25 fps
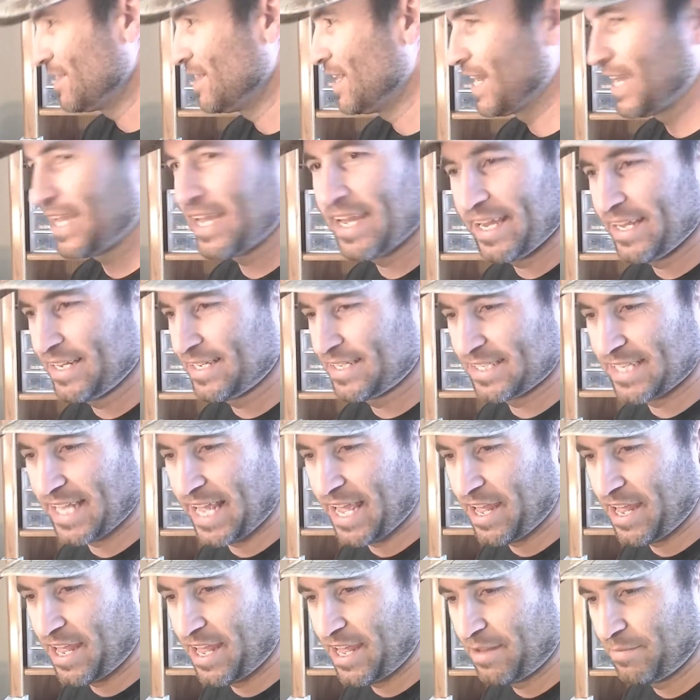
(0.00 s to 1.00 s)
Like I
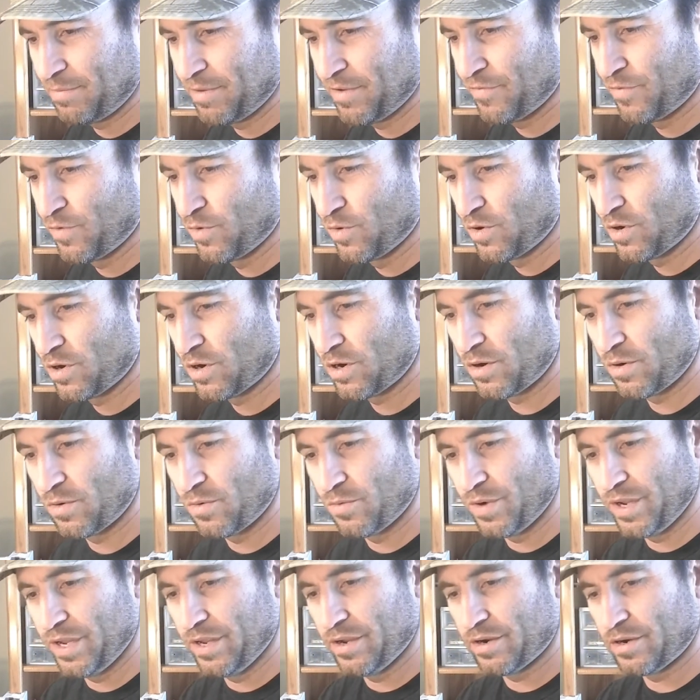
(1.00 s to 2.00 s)
said
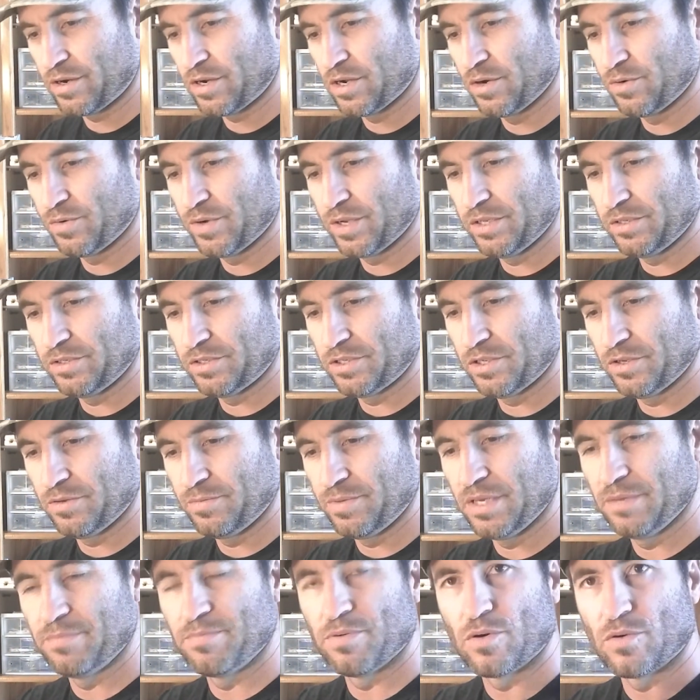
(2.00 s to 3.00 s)
before, we are going to
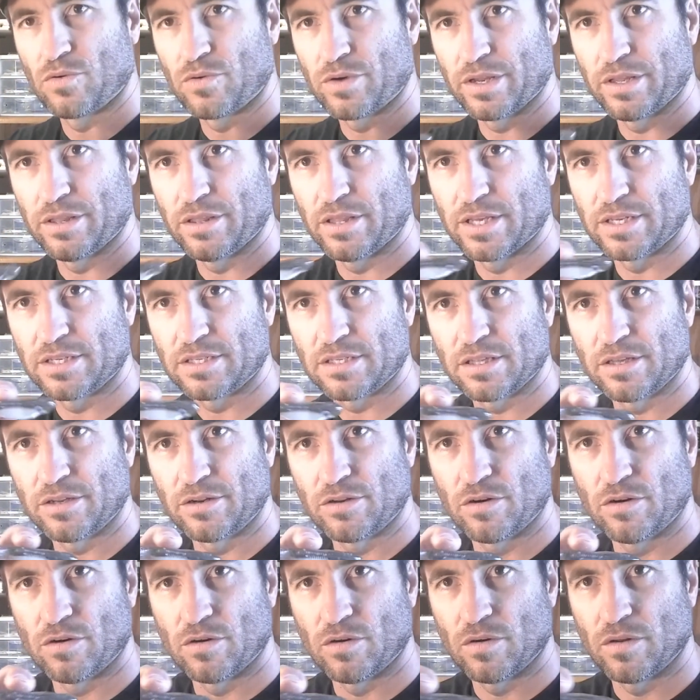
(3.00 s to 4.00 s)
be pouring this
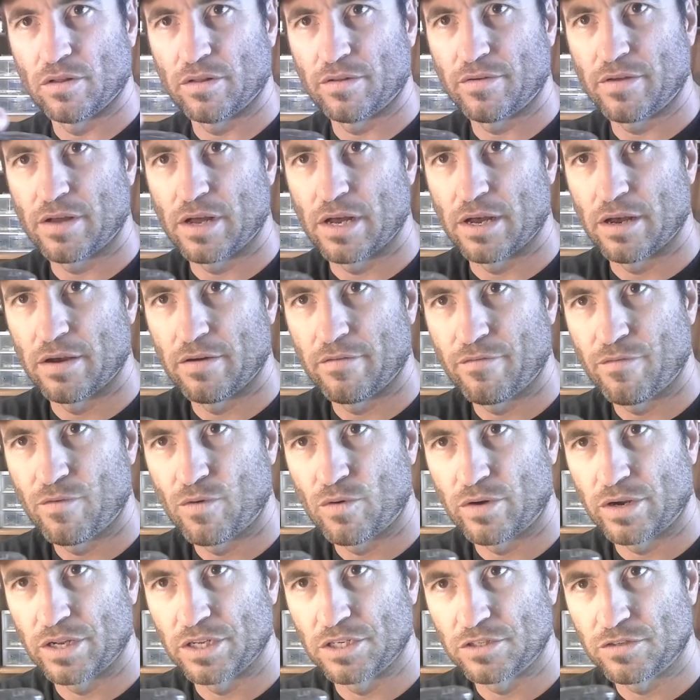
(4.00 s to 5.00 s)
little
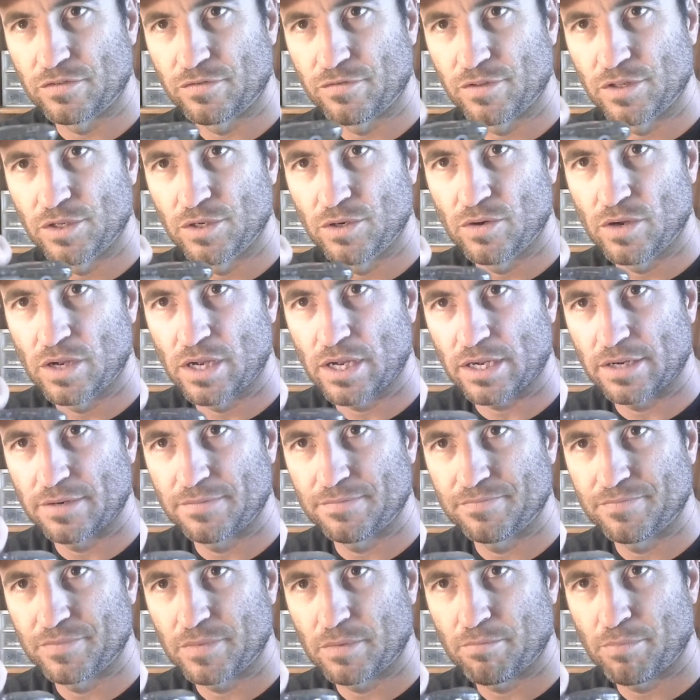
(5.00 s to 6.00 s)
4-inch fluke,
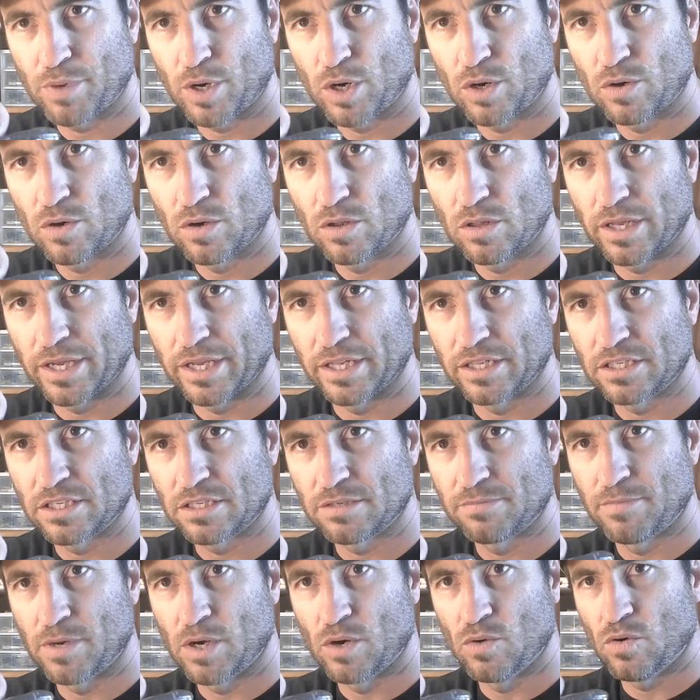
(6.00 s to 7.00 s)
pearl and
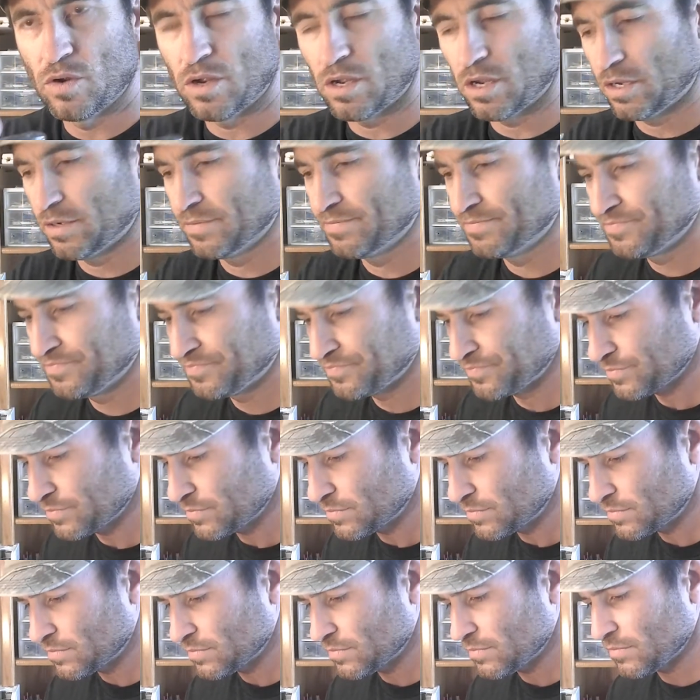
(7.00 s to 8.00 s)
smoke,
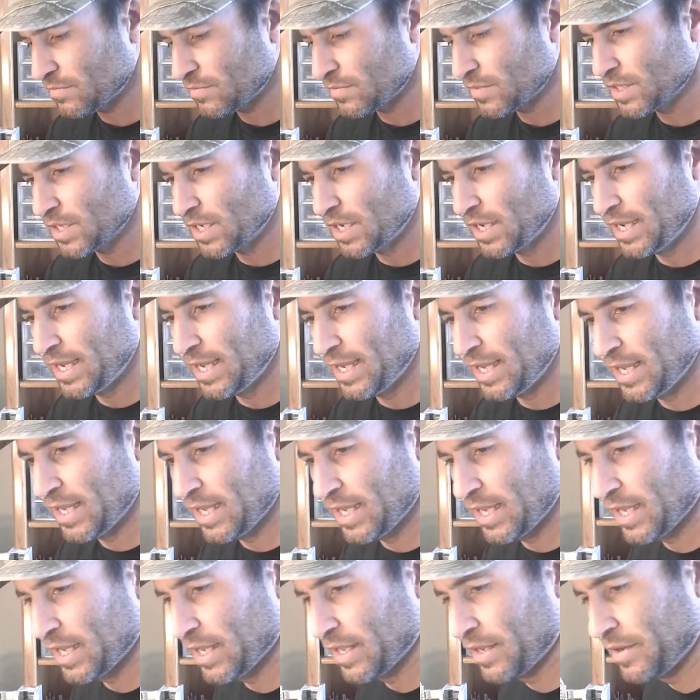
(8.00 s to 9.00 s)

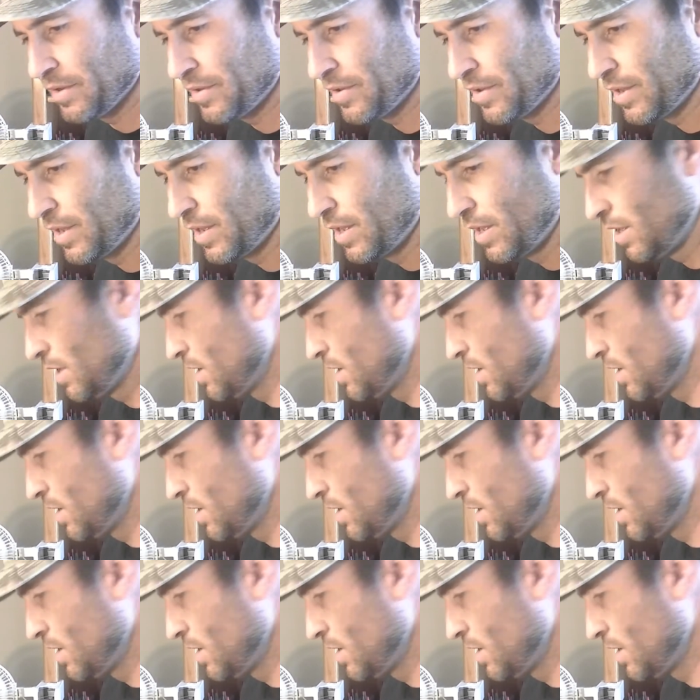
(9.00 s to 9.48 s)
and